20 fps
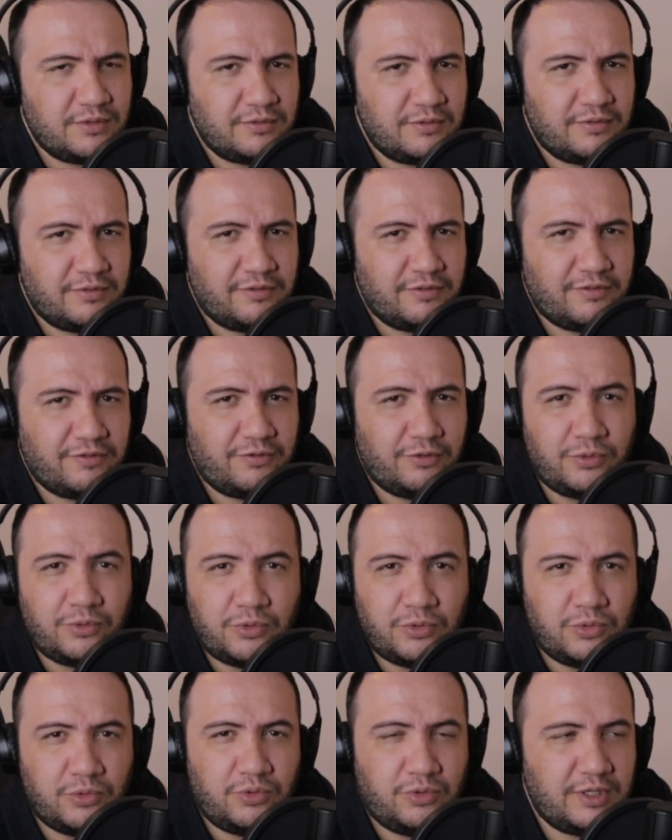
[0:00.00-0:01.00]

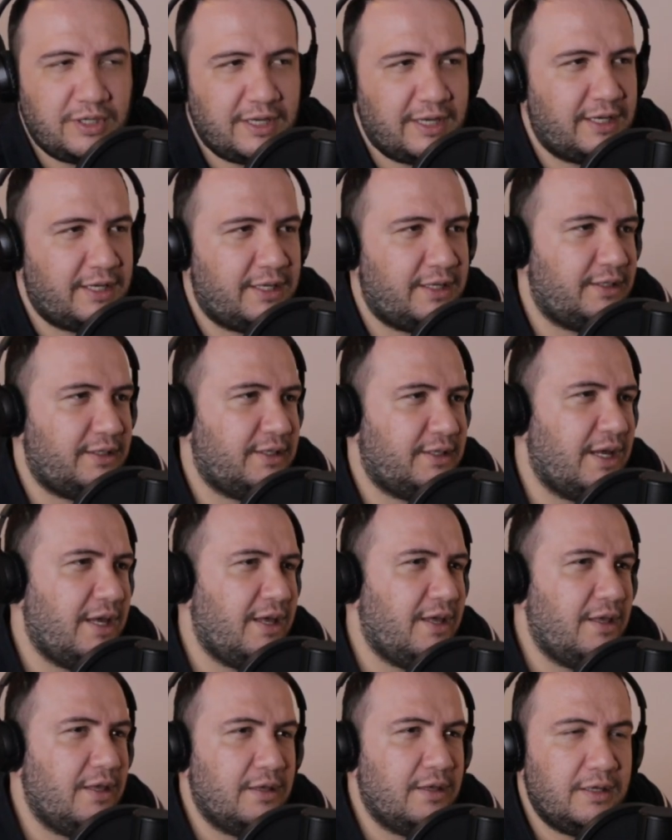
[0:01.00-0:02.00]
food and
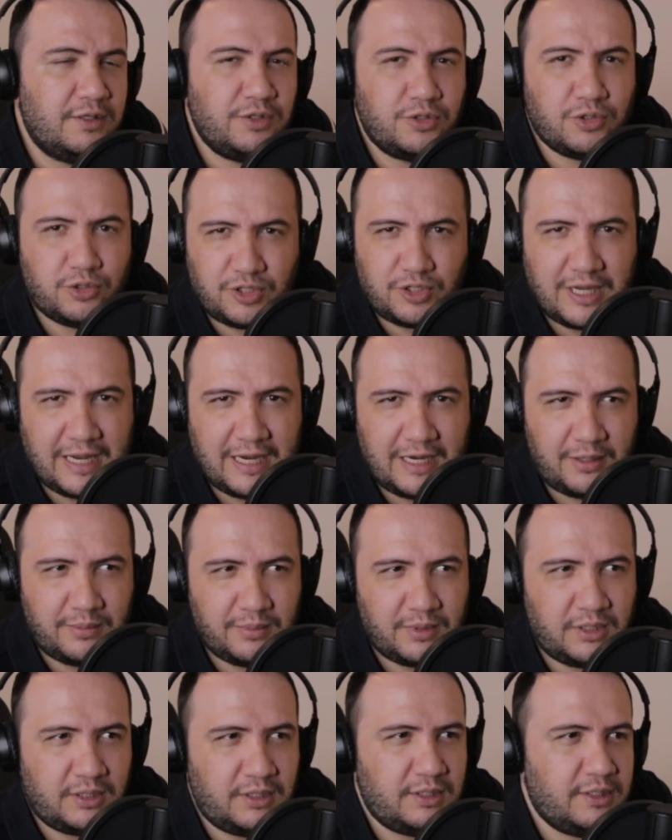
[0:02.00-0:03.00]

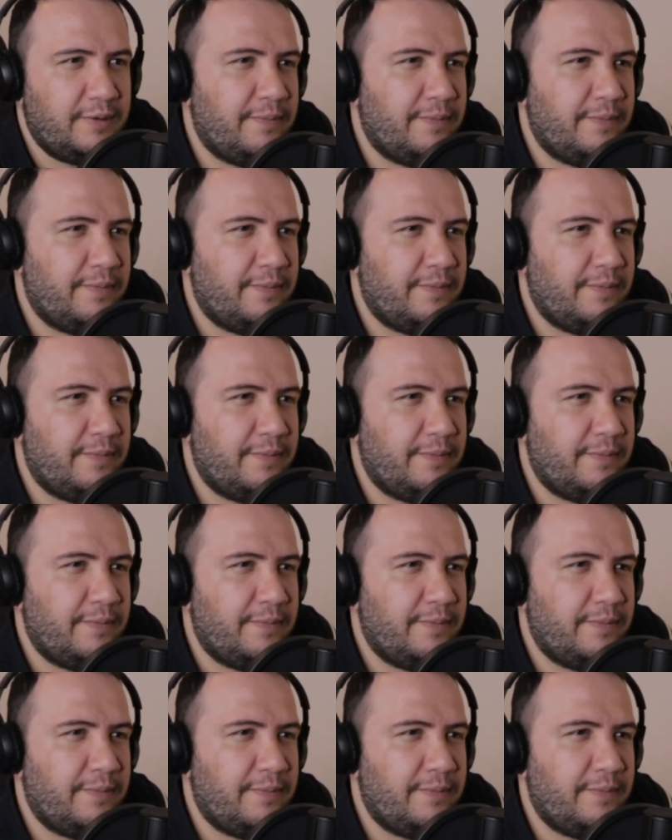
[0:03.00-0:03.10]
entertainment,